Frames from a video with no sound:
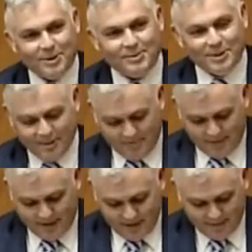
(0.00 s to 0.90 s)
honest with you.
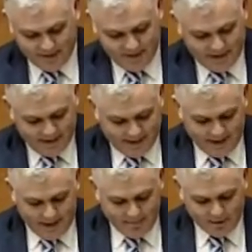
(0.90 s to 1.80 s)

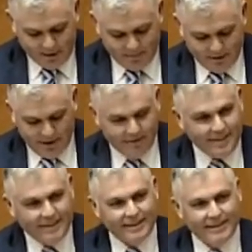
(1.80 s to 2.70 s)
Carmel
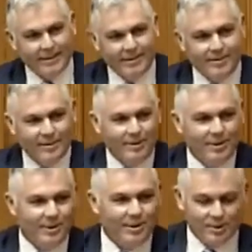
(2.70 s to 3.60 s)
Sepuloni, well,
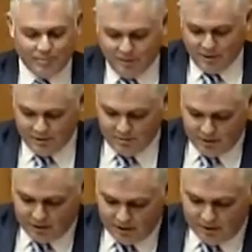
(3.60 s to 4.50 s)
her contribution
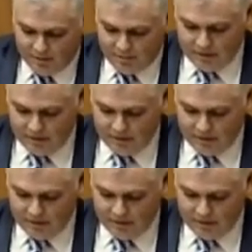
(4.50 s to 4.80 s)
was she's too